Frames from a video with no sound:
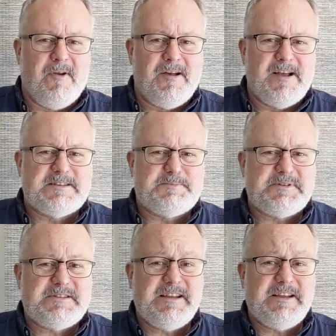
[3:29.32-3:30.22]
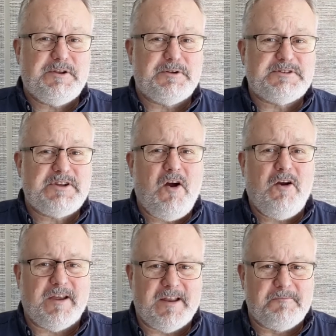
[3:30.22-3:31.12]
his particular
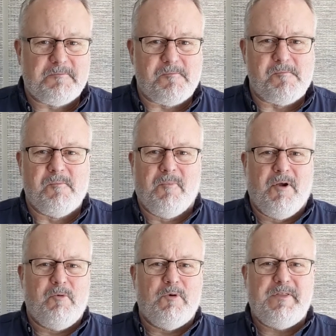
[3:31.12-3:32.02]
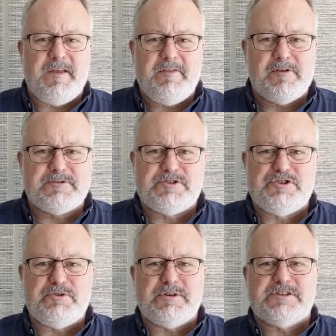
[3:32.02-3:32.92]
target within those
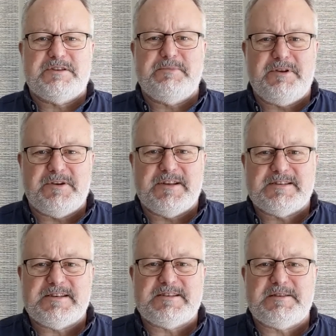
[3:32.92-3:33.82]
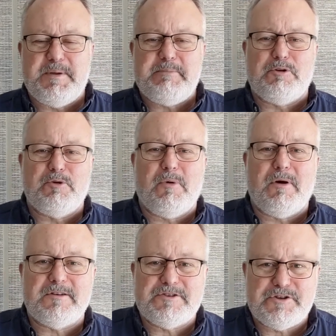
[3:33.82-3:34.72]
Jewish communities is the people who
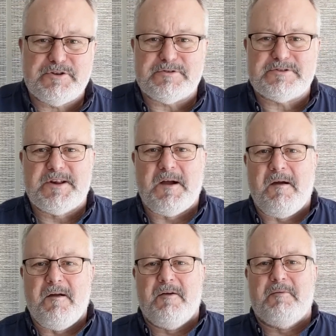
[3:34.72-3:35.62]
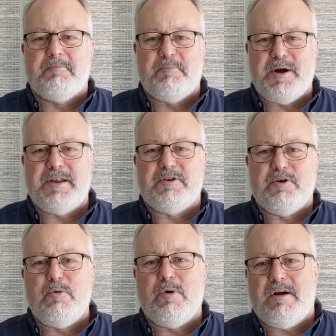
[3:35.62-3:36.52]
aren't Jews, but
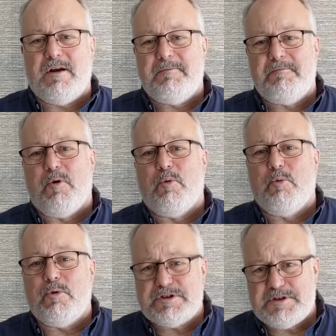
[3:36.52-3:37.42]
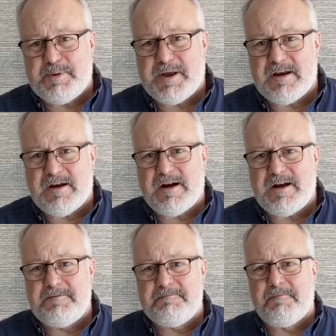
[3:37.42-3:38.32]
who are worshiping
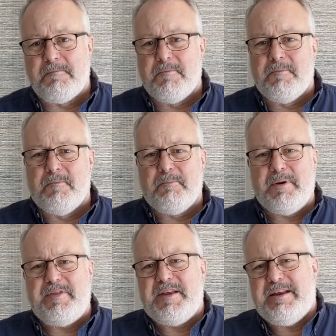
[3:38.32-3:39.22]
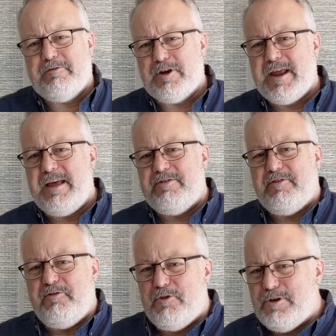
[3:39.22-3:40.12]
God, but they never get the
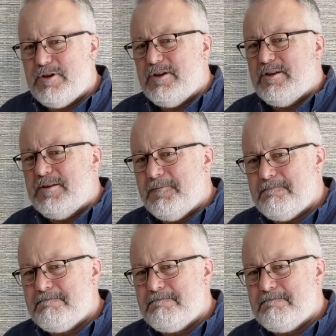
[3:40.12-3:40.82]
full